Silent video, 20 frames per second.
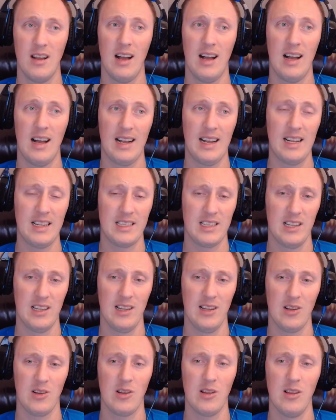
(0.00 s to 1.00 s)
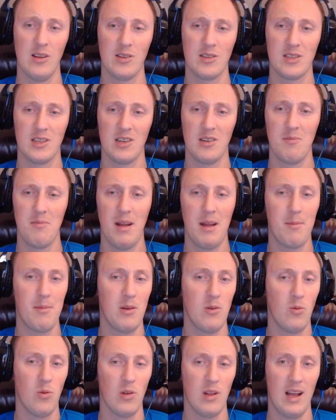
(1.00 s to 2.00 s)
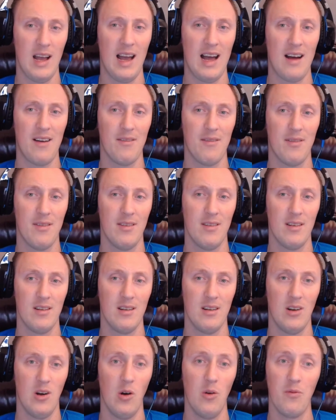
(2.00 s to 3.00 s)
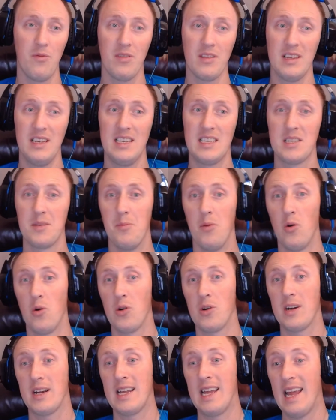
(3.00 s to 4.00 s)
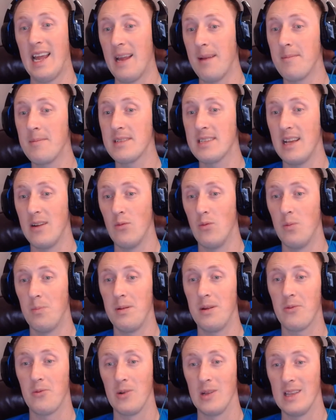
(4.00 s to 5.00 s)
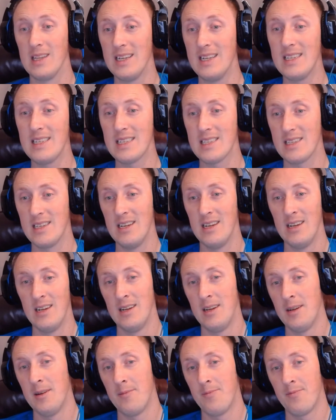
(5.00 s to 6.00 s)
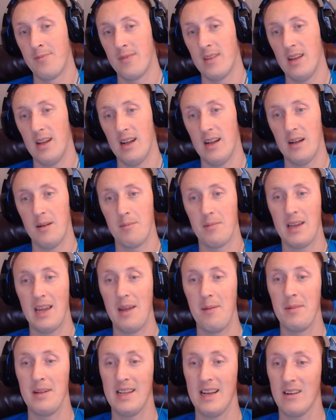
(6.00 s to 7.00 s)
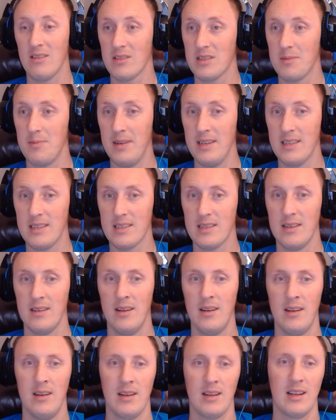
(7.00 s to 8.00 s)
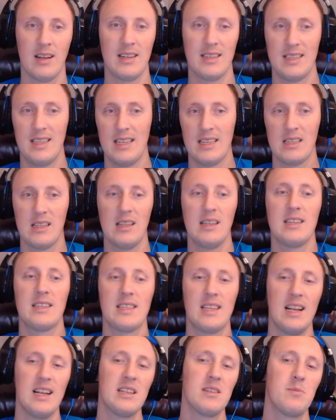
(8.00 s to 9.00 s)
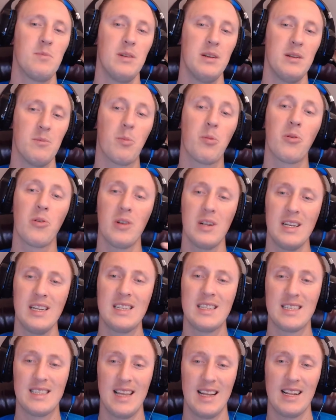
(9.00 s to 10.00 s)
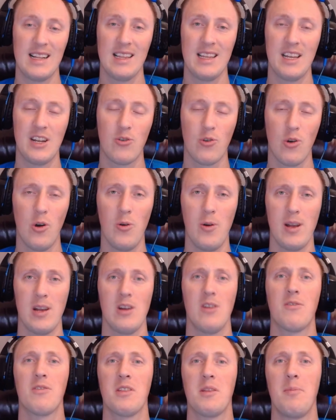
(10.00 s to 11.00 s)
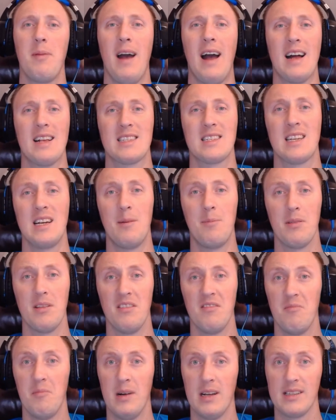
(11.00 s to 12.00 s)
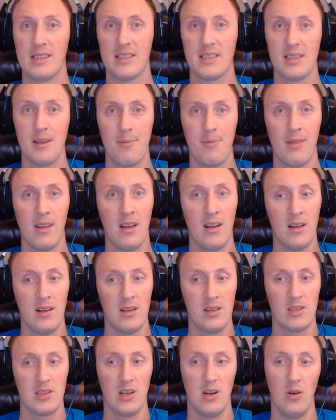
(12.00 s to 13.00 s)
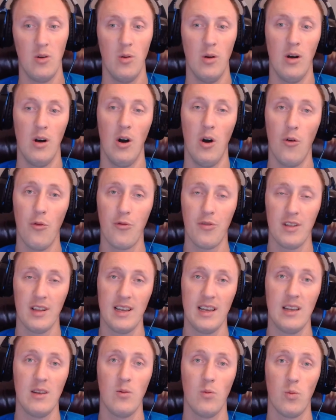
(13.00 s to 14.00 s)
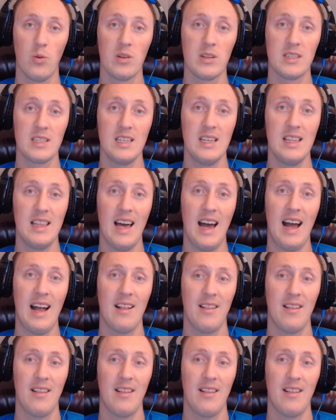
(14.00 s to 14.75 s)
gets a little closer, maybe we'll have hopefully some more games that will be released, game announcements, because this list has been pretty steadily growing over the past couple of months. So hopefully we'll see that